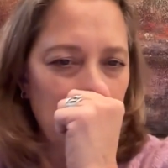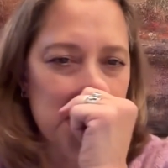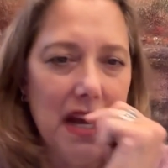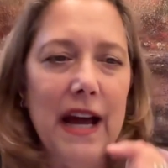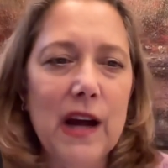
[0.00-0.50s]

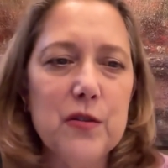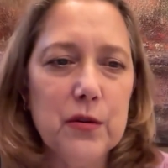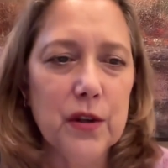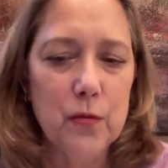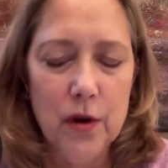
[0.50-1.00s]
was
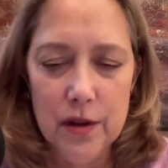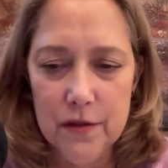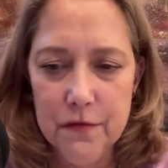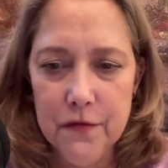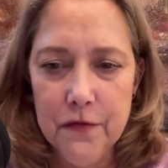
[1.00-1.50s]
actually one of
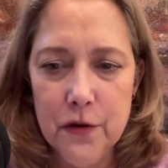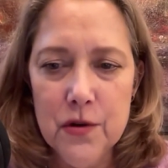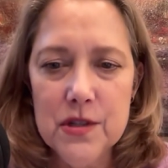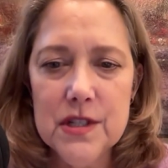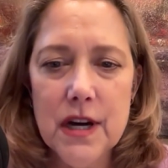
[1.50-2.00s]
the
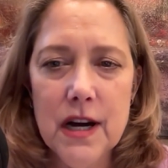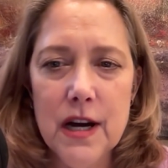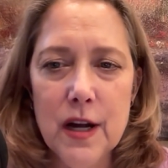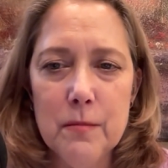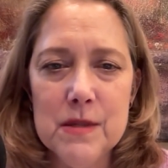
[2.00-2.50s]
first
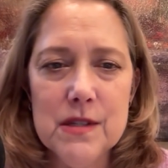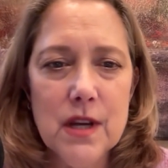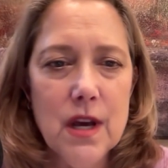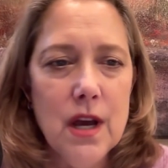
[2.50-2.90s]
times